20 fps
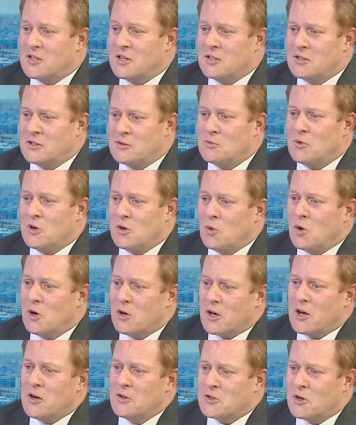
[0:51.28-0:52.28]
and
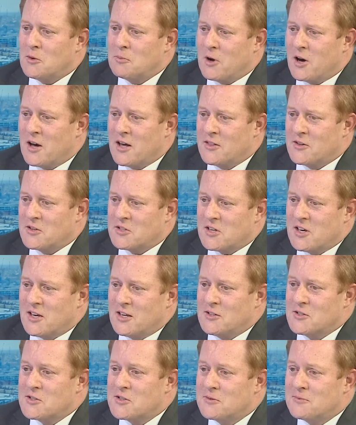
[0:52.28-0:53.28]
what goes on behind the
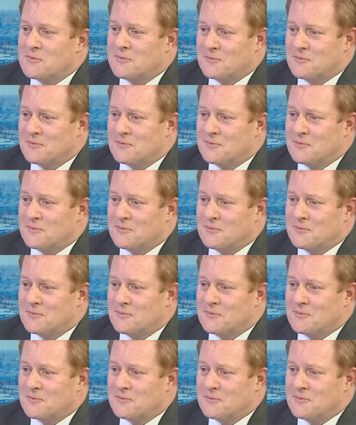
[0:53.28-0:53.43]
scenes?